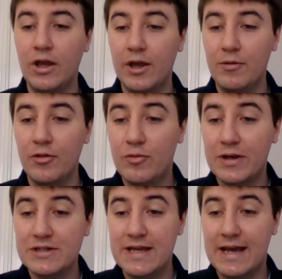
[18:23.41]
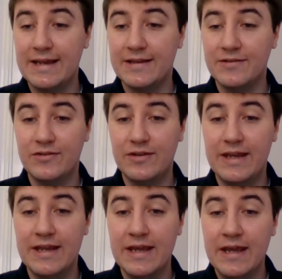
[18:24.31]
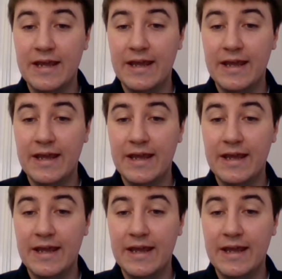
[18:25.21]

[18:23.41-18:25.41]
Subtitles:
Another question that I can see